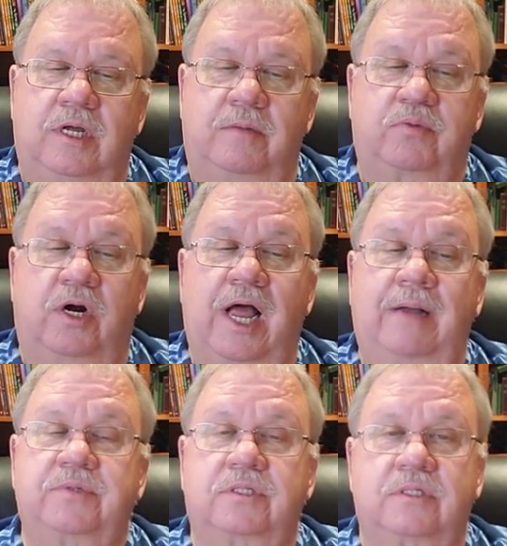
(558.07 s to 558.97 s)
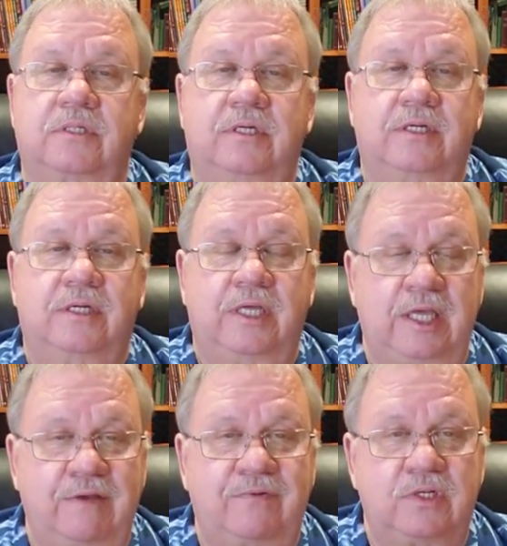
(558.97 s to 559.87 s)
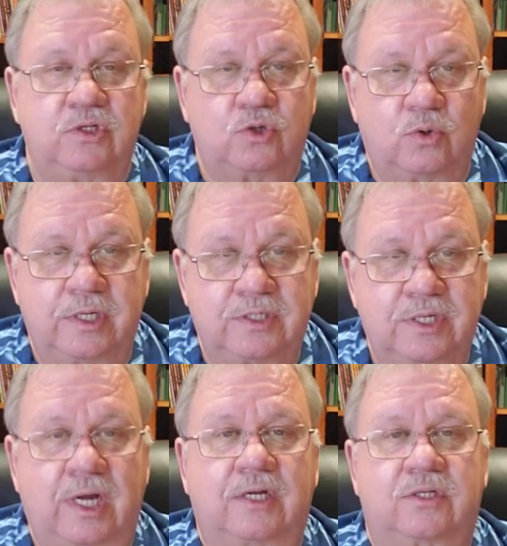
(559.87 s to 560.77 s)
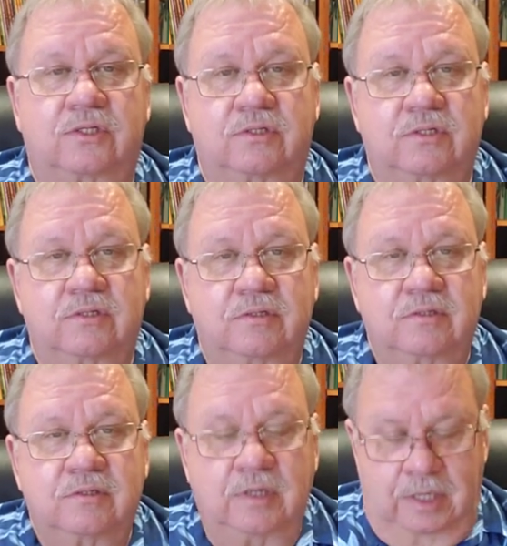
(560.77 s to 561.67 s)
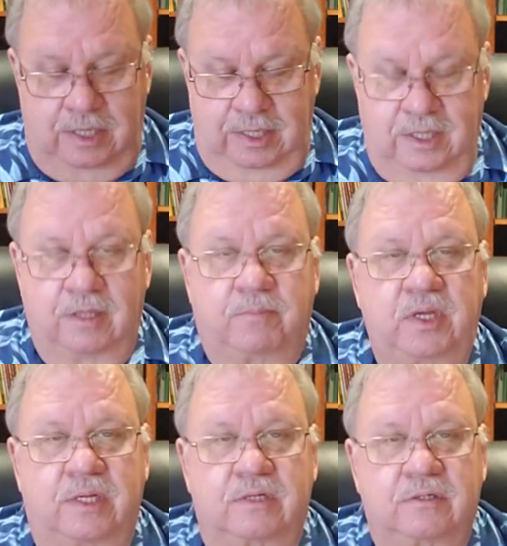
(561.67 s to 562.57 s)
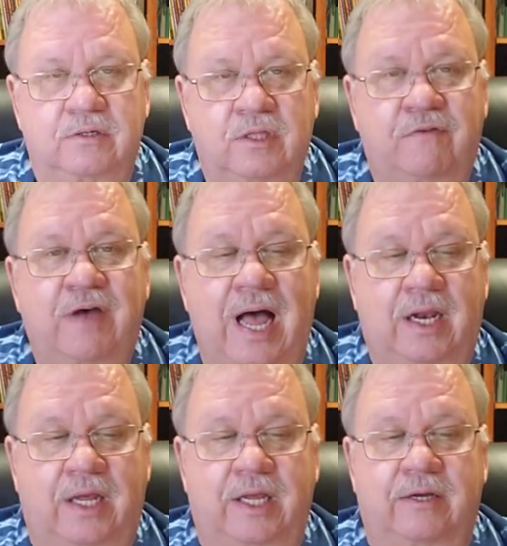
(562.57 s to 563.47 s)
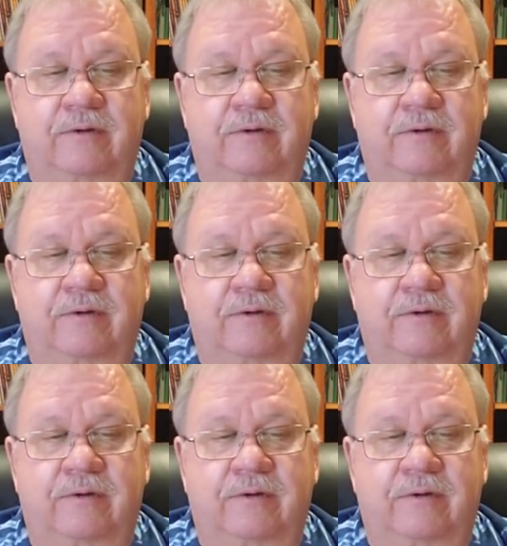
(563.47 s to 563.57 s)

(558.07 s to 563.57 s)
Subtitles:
and perhaps even joins us in the pit, in the valley.